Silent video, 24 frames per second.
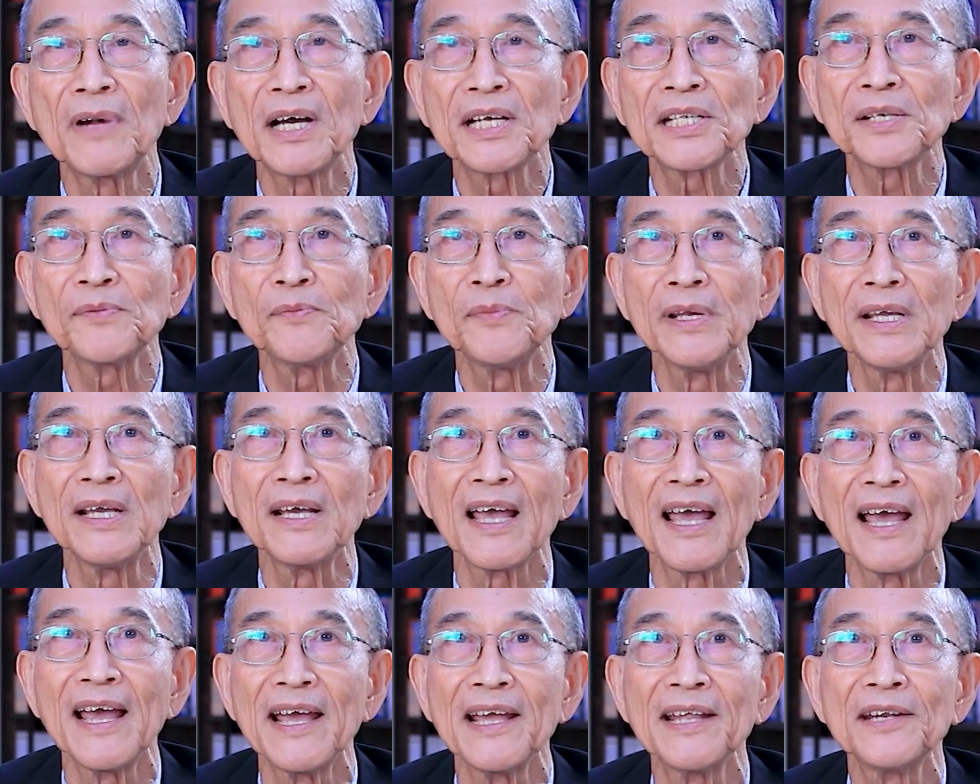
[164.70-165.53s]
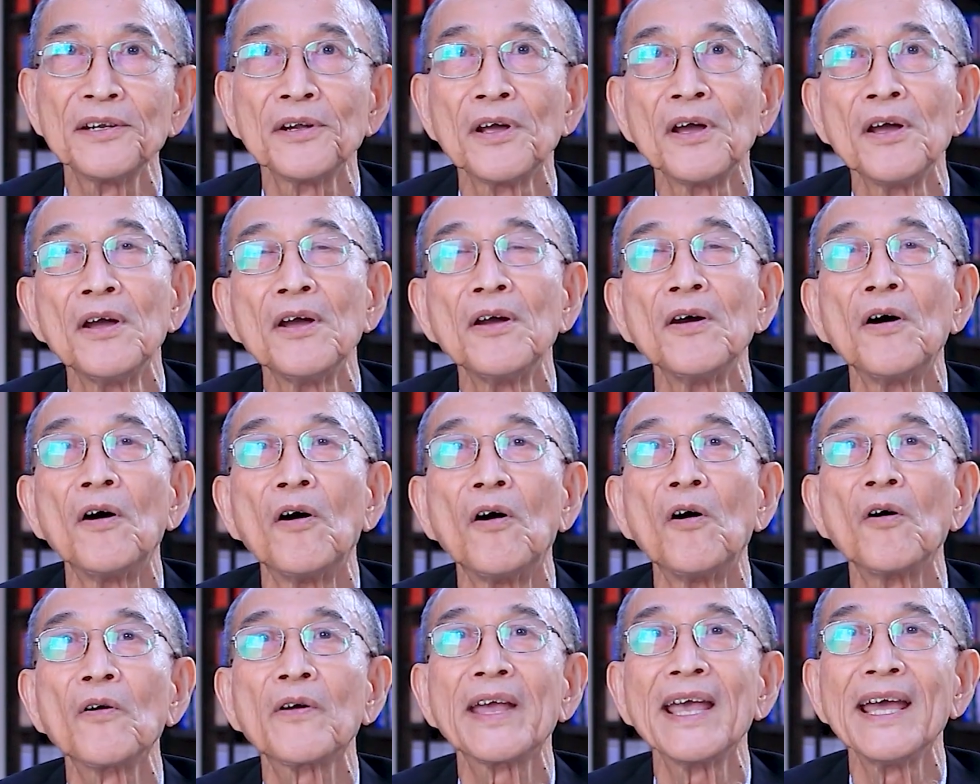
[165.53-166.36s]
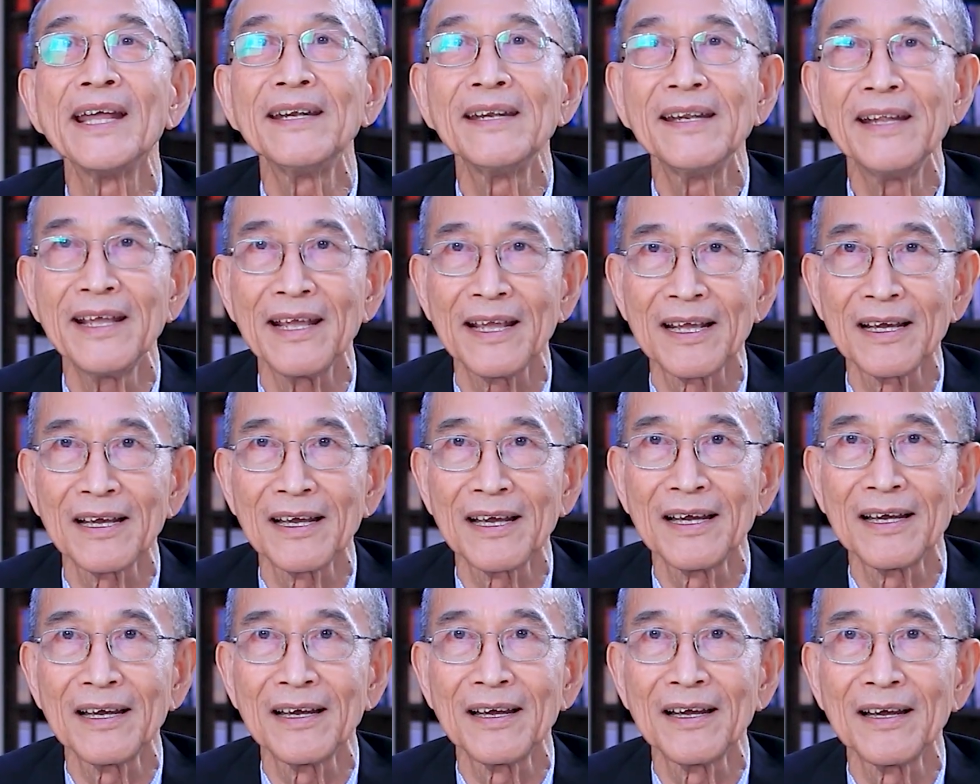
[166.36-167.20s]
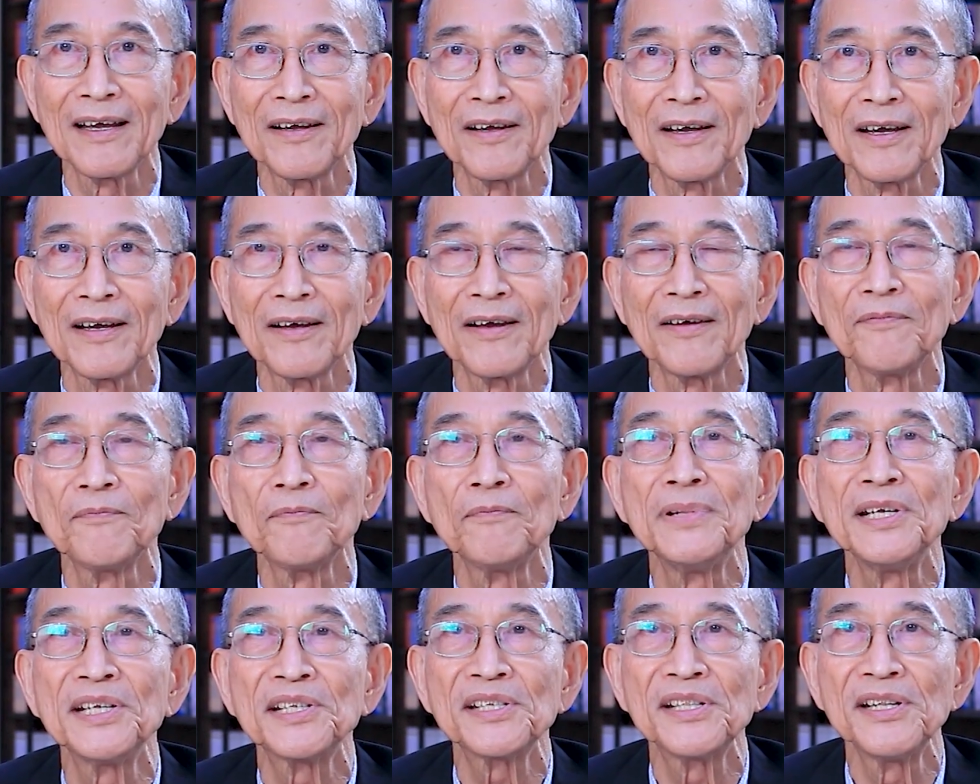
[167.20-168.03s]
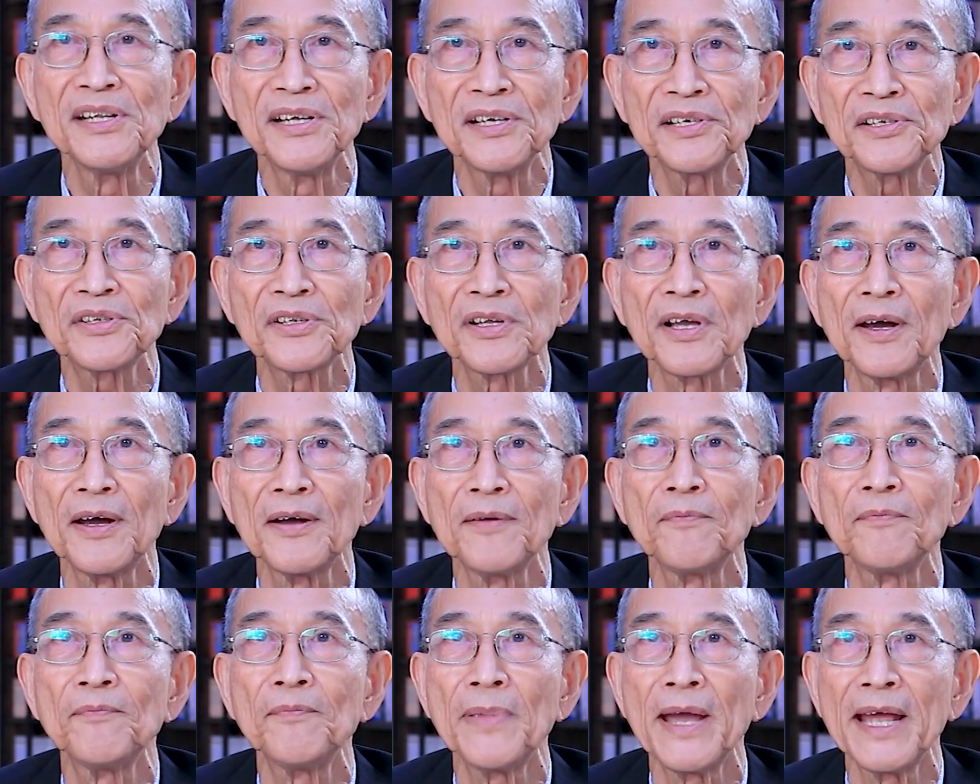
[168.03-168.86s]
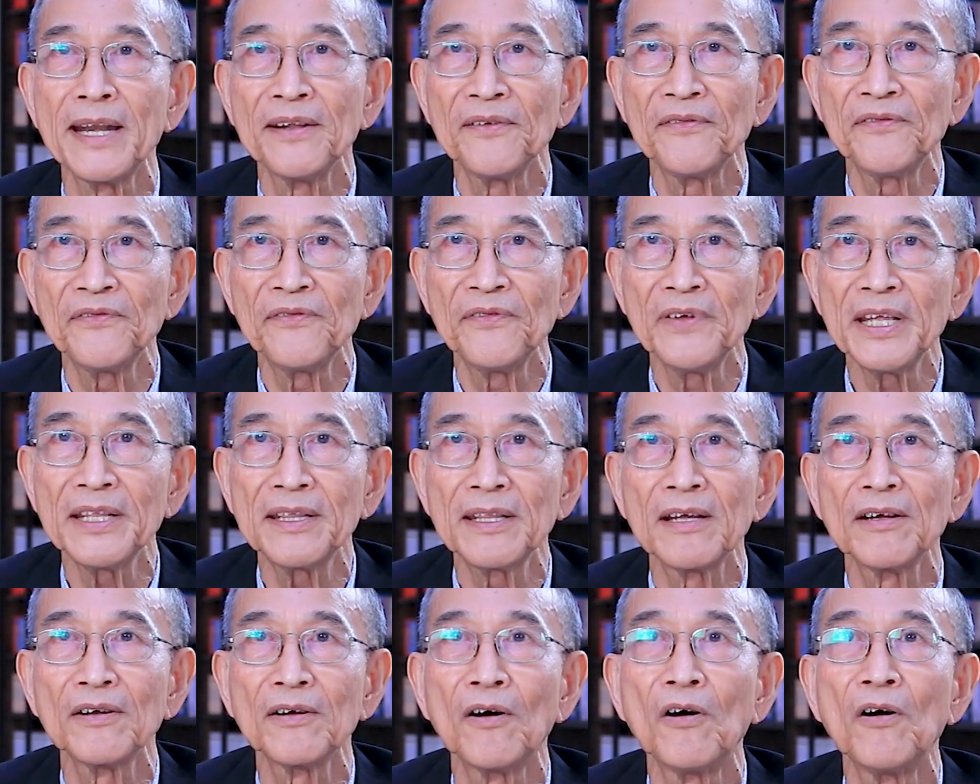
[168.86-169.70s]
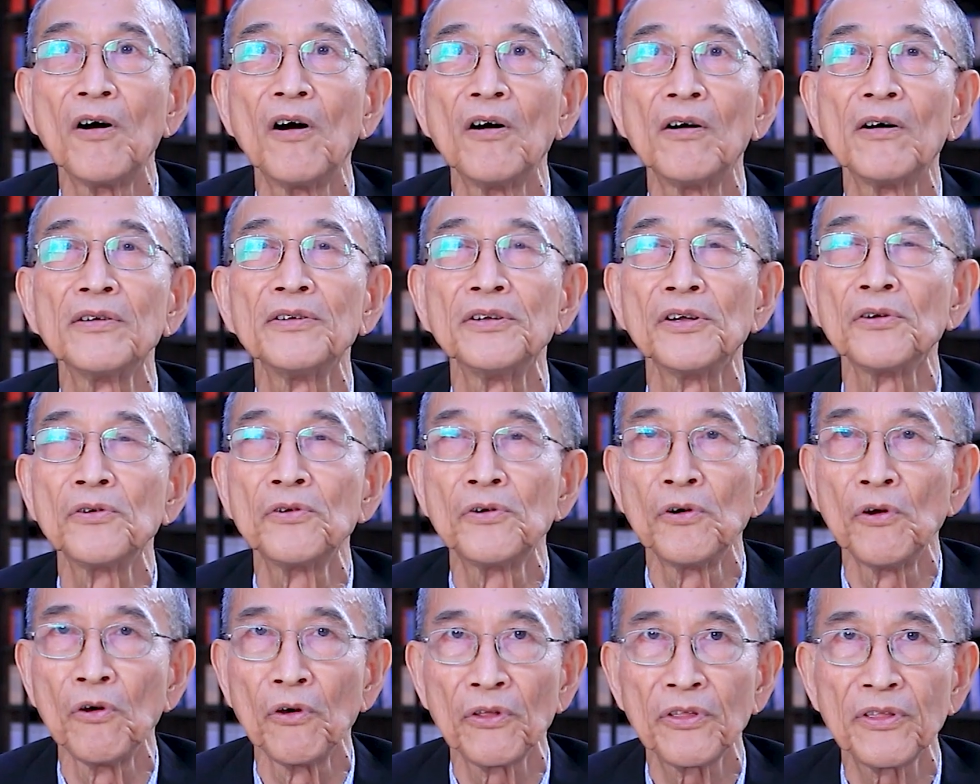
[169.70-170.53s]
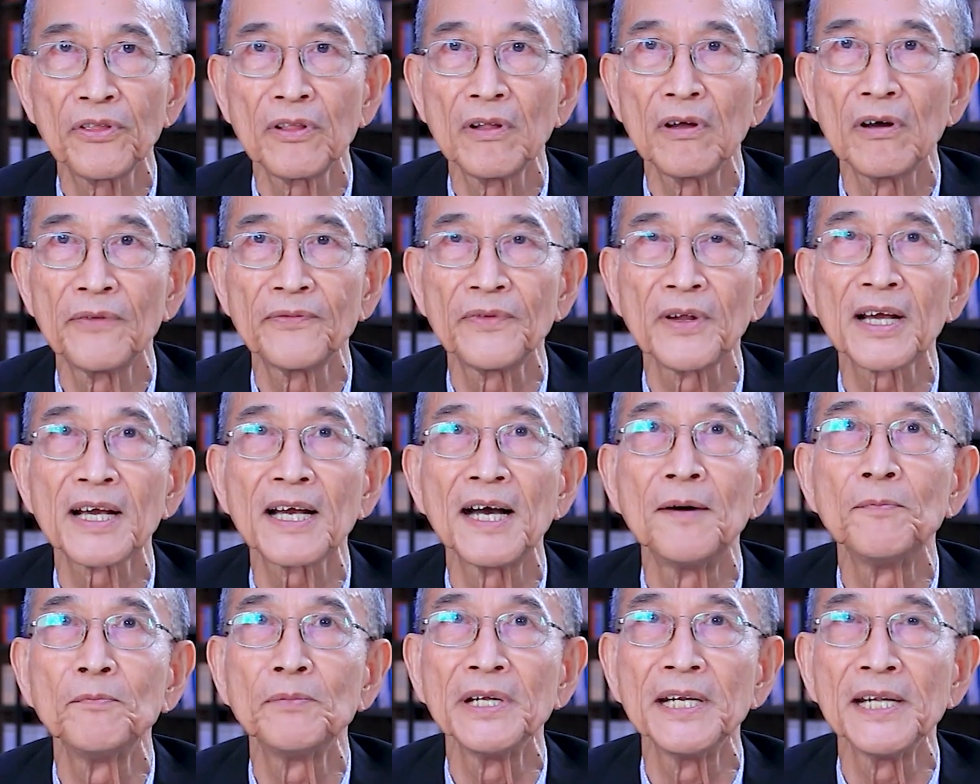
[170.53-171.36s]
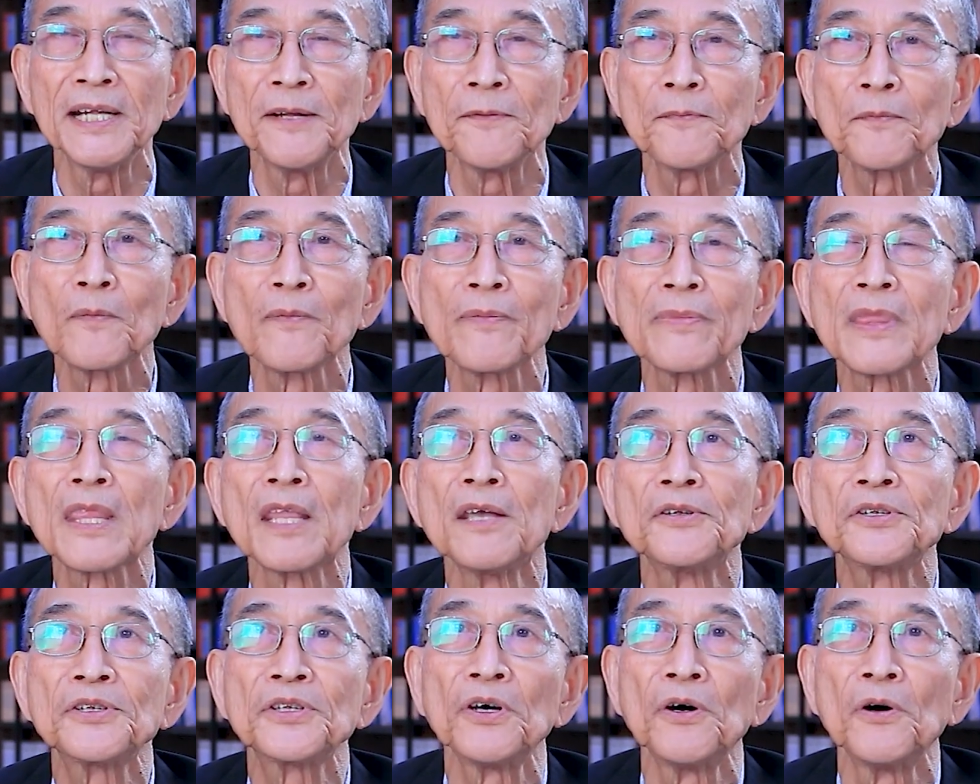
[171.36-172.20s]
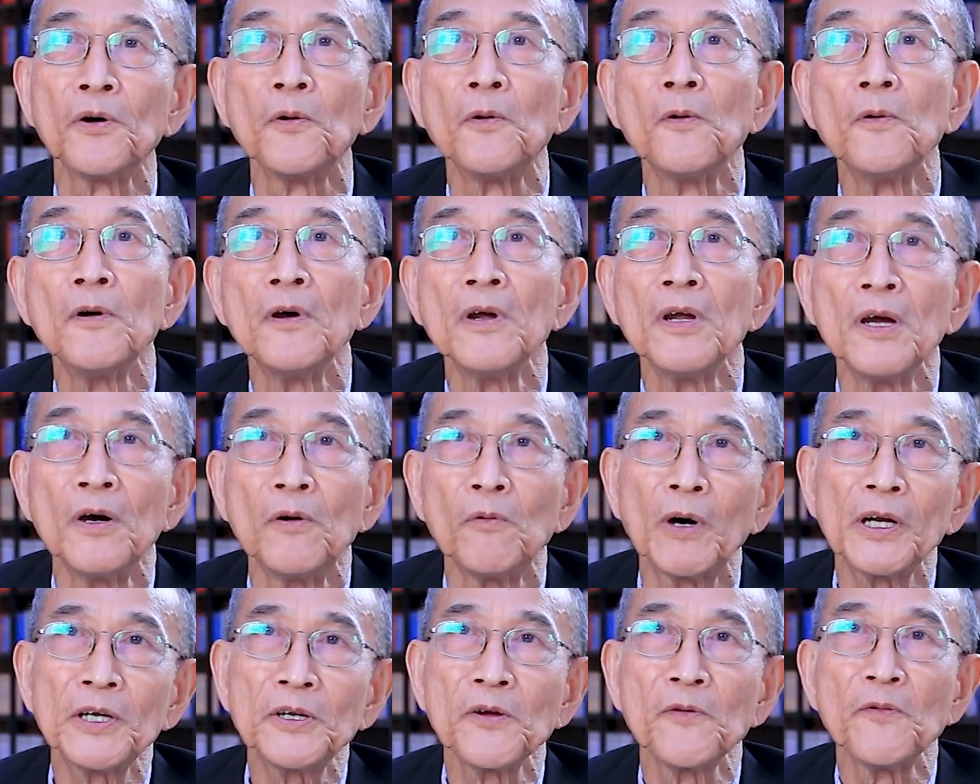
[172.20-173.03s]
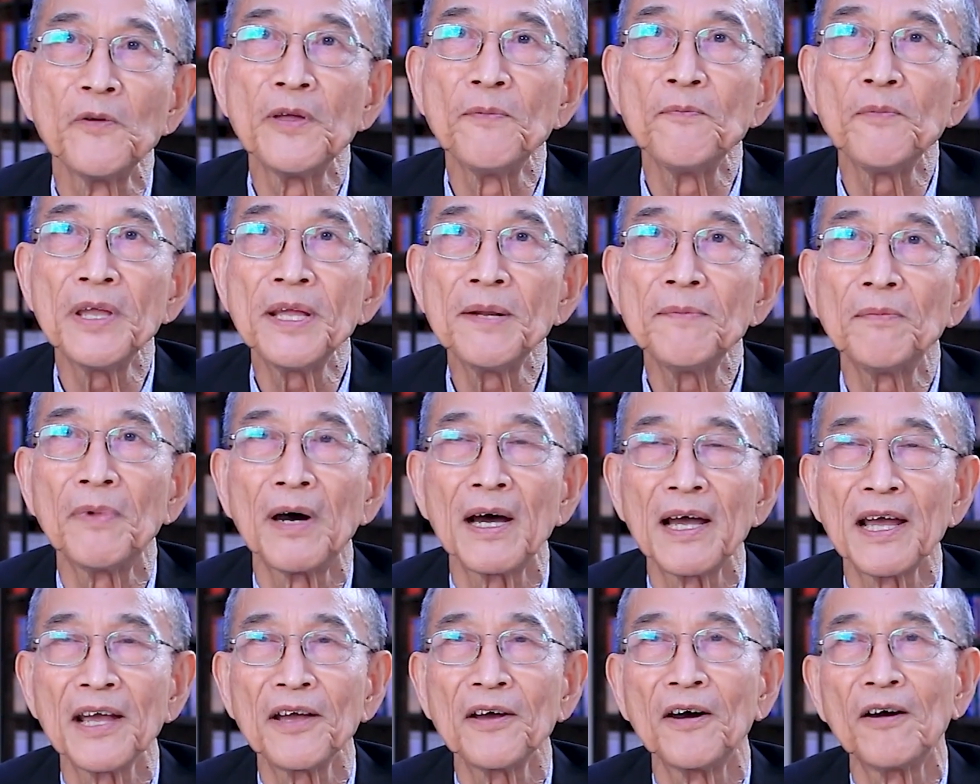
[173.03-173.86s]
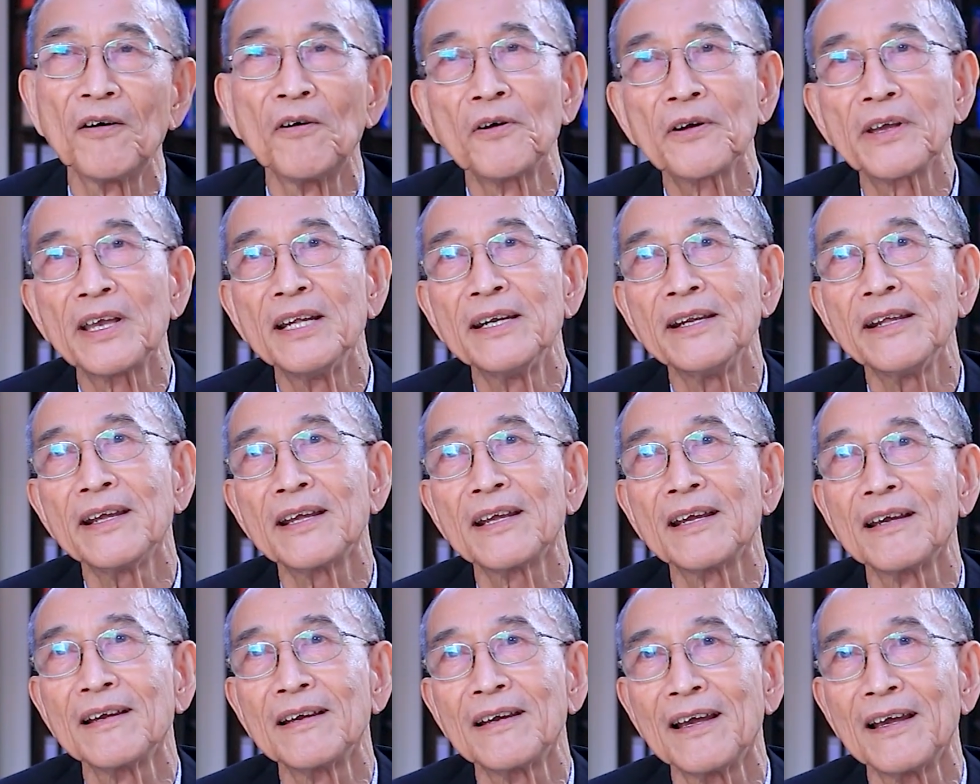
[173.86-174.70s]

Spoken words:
must be an organic business benefit or the growth of the company. So what do we mean by organic